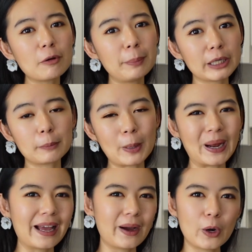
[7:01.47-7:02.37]
a bigger
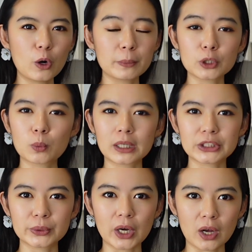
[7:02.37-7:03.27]
pot at home and you want to
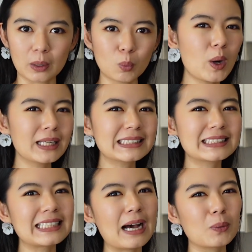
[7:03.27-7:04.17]
do it all at
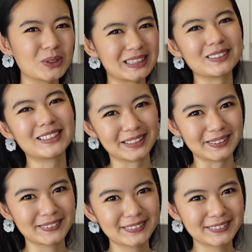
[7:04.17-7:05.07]
once, that will do too.